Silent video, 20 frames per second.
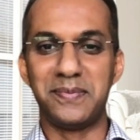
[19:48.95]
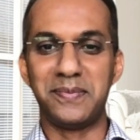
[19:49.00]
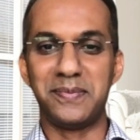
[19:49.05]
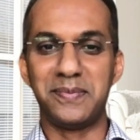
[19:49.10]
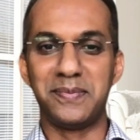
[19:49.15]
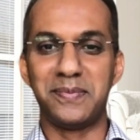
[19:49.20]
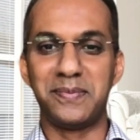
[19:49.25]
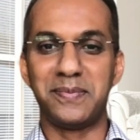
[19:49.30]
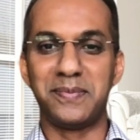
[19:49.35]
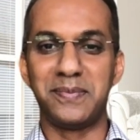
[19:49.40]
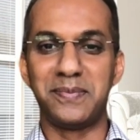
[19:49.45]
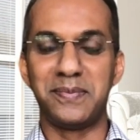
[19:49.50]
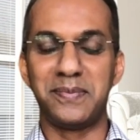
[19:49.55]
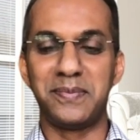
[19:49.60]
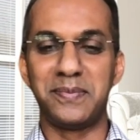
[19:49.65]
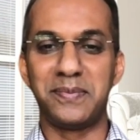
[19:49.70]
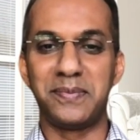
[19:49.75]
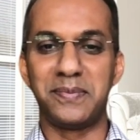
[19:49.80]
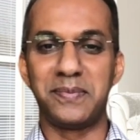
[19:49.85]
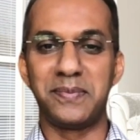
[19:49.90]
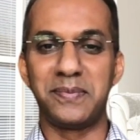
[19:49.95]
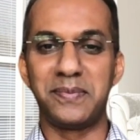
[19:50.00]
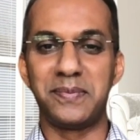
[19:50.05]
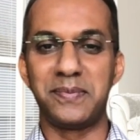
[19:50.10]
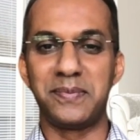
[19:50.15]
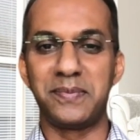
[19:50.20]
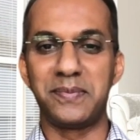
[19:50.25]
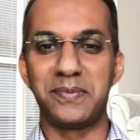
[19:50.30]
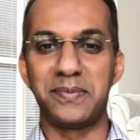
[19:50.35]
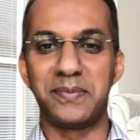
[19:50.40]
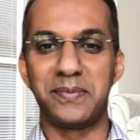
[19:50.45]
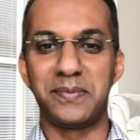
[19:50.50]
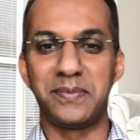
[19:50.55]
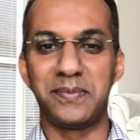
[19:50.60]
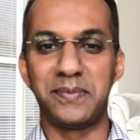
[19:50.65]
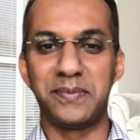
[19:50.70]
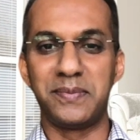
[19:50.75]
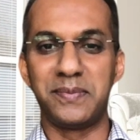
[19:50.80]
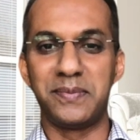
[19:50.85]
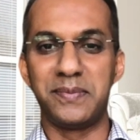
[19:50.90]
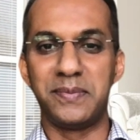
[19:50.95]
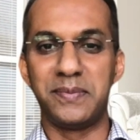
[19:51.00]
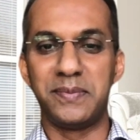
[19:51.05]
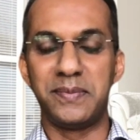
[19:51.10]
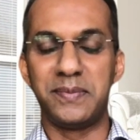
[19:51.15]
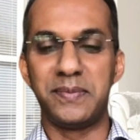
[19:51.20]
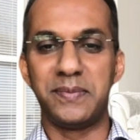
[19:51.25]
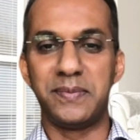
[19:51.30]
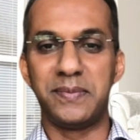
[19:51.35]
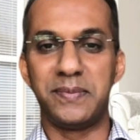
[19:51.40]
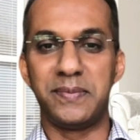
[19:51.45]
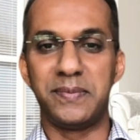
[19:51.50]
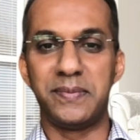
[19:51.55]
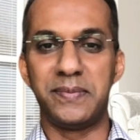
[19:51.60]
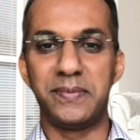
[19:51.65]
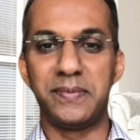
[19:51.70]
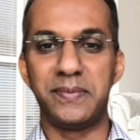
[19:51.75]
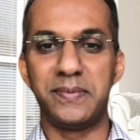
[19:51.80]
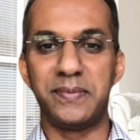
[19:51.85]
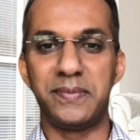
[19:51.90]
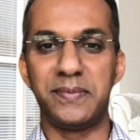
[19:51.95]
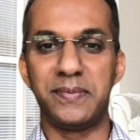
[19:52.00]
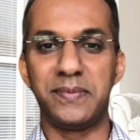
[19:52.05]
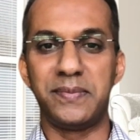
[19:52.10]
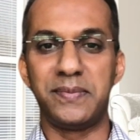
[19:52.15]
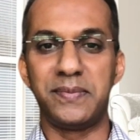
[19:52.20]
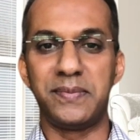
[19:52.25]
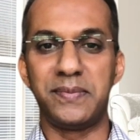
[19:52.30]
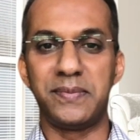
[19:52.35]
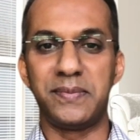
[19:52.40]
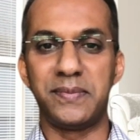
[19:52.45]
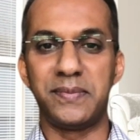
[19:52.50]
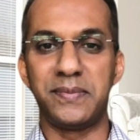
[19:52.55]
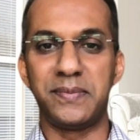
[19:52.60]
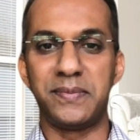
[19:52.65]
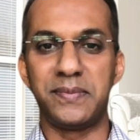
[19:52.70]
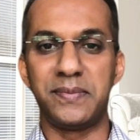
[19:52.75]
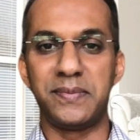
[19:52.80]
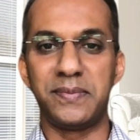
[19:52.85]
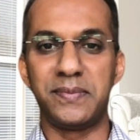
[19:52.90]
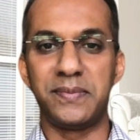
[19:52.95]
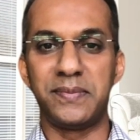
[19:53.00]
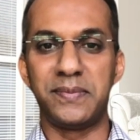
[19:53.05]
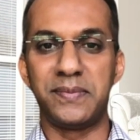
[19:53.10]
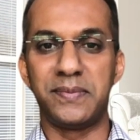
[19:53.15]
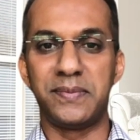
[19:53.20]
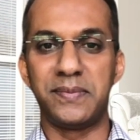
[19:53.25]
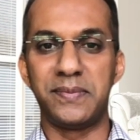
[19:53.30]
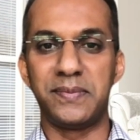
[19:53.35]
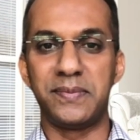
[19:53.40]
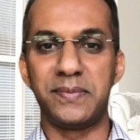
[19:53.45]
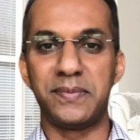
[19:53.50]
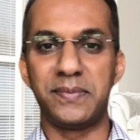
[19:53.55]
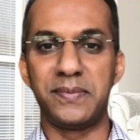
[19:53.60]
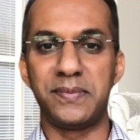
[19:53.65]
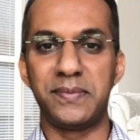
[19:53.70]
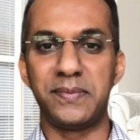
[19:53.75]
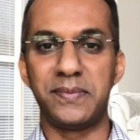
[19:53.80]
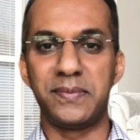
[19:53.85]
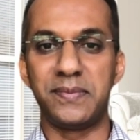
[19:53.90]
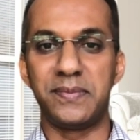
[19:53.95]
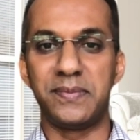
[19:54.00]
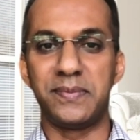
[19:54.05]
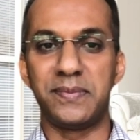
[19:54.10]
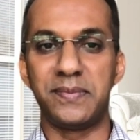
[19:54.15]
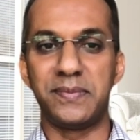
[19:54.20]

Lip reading: No words are spoken by the person on screen.